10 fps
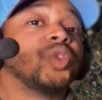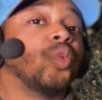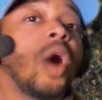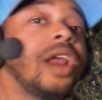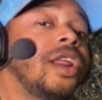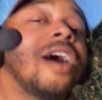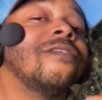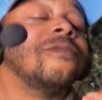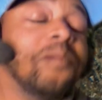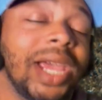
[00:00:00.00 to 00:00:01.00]
one
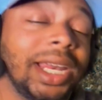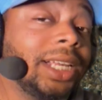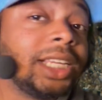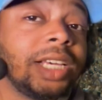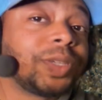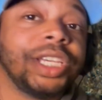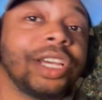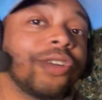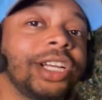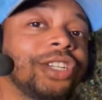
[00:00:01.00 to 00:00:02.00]
of many deep sea
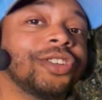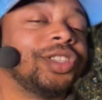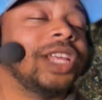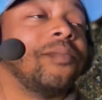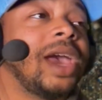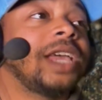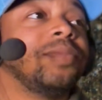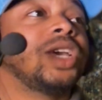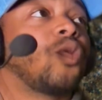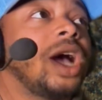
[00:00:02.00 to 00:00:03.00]
creatures that make
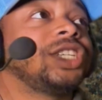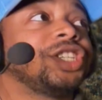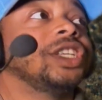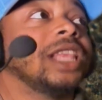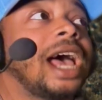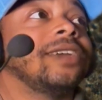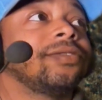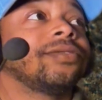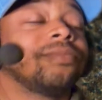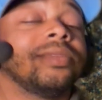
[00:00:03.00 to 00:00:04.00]
me question
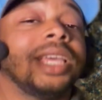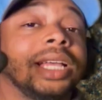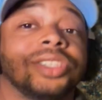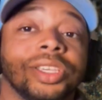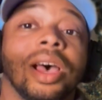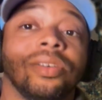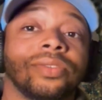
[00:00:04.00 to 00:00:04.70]
life itself.